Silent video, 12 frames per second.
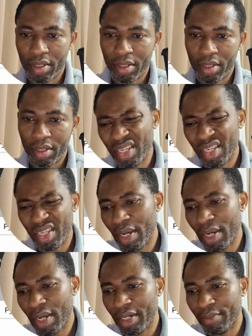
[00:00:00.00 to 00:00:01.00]
Okay,
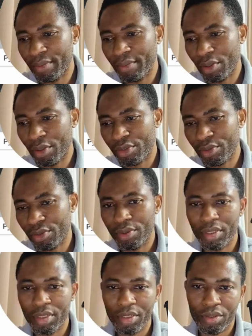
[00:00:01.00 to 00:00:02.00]
also
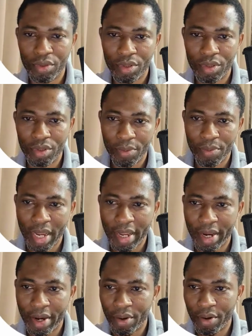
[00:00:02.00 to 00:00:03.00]
it throws up that
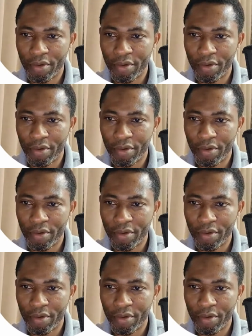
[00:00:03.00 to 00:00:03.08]
error.